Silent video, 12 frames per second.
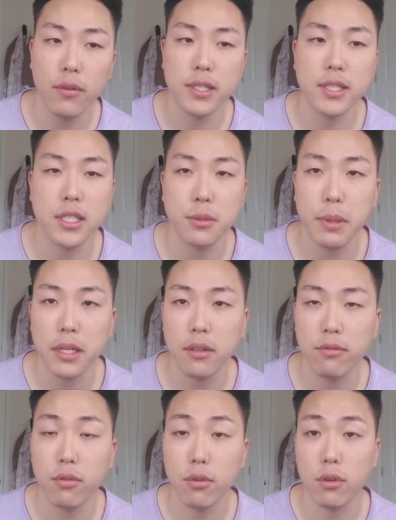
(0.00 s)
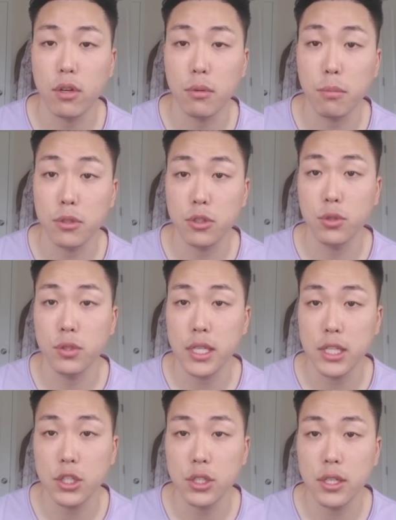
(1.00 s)
it is expected for
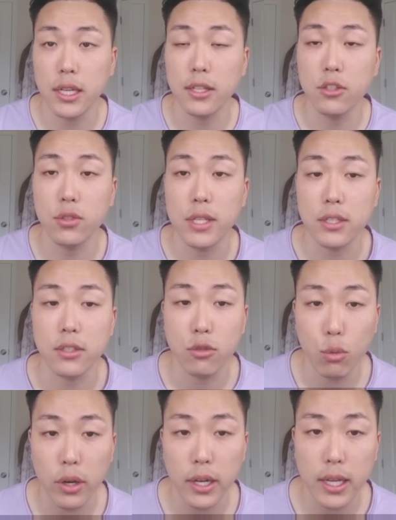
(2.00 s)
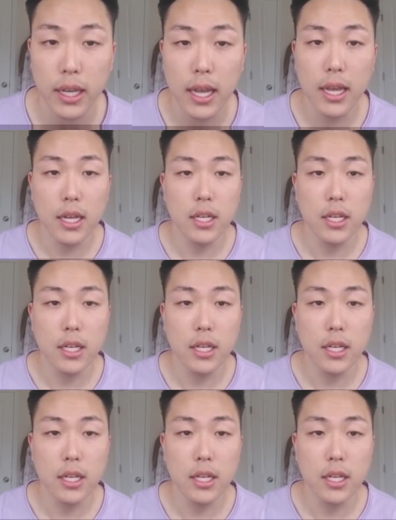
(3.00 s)
commercialization in 2020.